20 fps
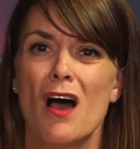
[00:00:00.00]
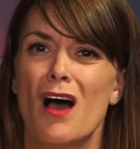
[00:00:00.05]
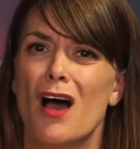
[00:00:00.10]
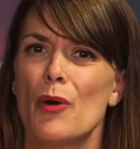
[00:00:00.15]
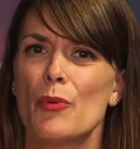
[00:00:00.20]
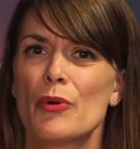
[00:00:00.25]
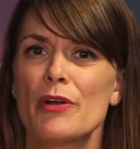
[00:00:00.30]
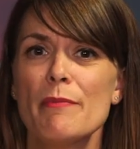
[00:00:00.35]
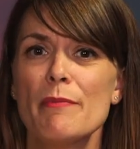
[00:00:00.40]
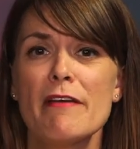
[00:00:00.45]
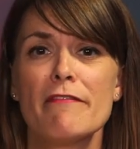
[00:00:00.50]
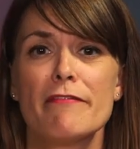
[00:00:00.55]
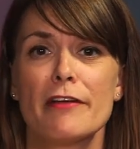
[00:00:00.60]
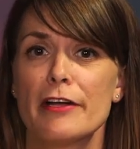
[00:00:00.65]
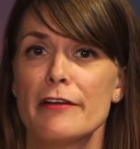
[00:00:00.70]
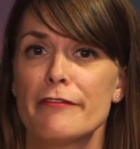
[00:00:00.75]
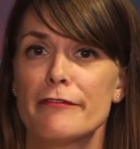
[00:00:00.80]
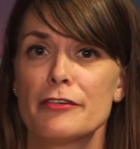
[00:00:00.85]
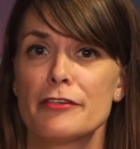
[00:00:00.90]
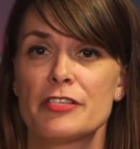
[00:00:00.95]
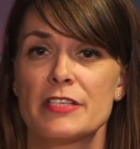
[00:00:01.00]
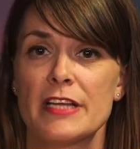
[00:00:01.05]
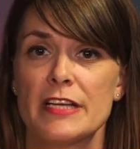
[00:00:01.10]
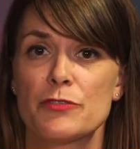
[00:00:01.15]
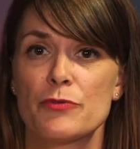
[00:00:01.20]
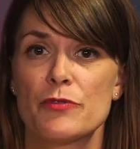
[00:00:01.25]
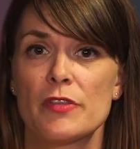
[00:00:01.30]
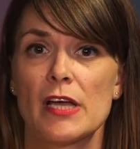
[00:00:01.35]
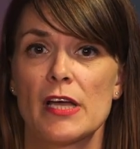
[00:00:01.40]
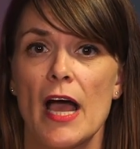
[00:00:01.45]
On one of my very first
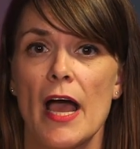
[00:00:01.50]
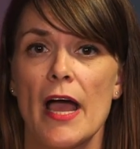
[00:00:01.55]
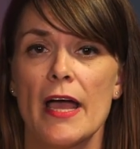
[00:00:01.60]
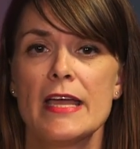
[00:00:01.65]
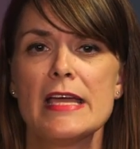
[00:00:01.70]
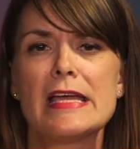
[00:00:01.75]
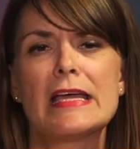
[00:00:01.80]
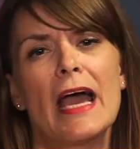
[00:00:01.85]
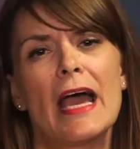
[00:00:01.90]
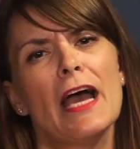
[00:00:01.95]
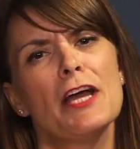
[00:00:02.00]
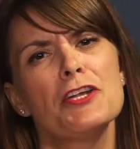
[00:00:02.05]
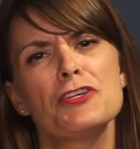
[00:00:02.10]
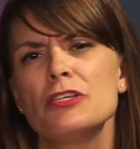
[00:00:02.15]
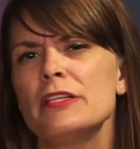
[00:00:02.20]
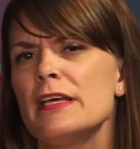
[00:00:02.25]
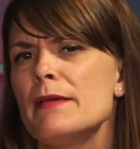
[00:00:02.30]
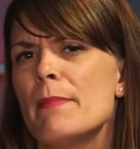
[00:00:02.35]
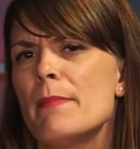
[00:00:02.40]
dates with a guy, he casually